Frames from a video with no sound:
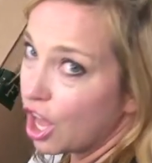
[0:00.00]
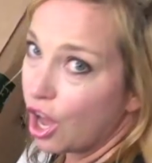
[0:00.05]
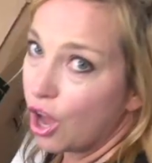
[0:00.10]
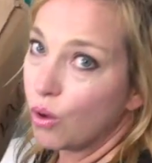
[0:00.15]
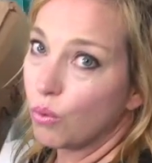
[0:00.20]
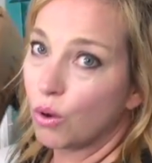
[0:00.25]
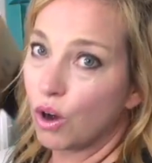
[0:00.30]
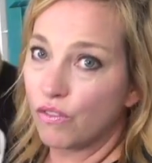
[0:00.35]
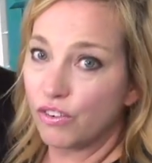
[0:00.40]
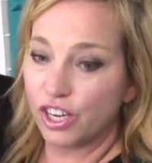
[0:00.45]

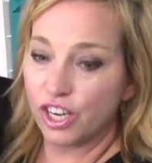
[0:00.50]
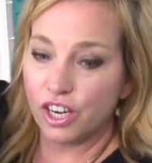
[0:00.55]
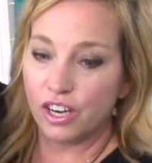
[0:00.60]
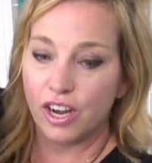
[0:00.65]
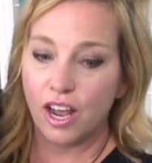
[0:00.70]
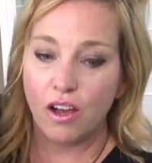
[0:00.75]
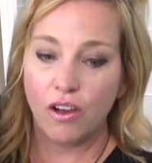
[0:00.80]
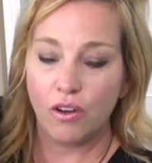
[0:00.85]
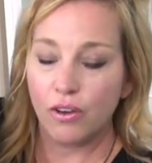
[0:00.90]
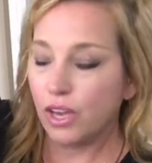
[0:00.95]
Oh, we're over here
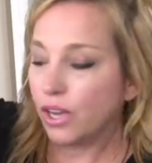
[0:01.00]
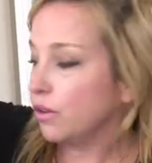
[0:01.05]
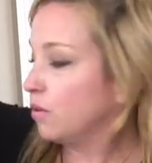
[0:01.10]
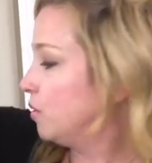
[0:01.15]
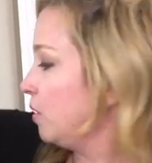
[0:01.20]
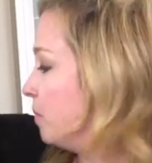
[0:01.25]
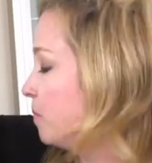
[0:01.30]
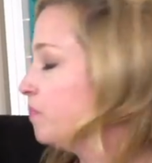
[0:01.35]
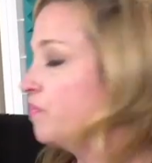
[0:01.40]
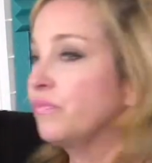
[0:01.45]
now. Okay,
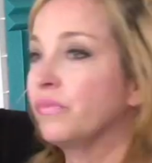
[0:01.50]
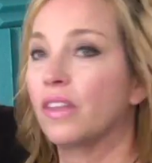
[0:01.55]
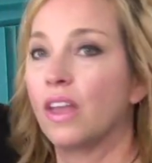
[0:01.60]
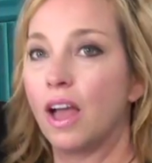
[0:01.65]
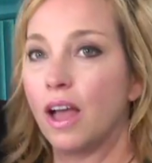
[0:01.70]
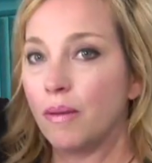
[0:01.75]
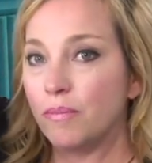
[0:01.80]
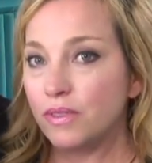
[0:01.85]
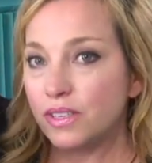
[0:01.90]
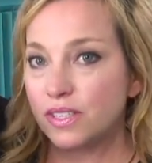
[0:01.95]
cool.
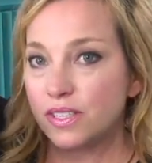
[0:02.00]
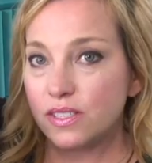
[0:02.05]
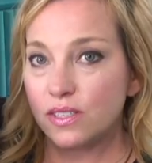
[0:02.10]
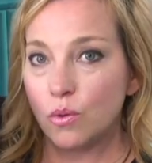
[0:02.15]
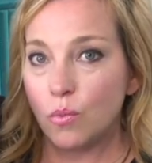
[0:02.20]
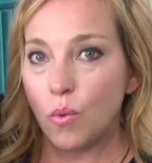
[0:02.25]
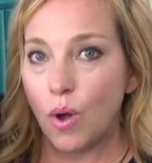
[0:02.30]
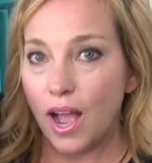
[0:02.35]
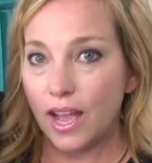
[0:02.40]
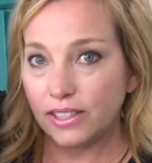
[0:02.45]
This is
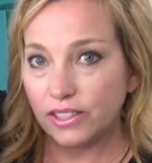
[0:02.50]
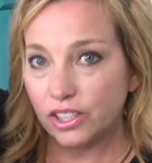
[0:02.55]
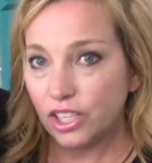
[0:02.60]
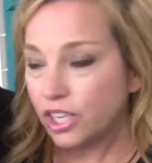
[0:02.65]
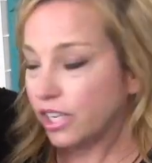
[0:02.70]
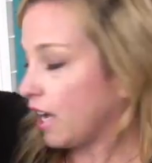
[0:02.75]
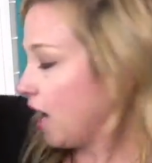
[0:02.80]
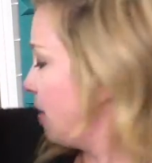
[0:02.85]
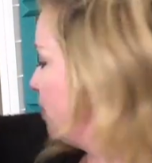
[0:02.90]
the wide look.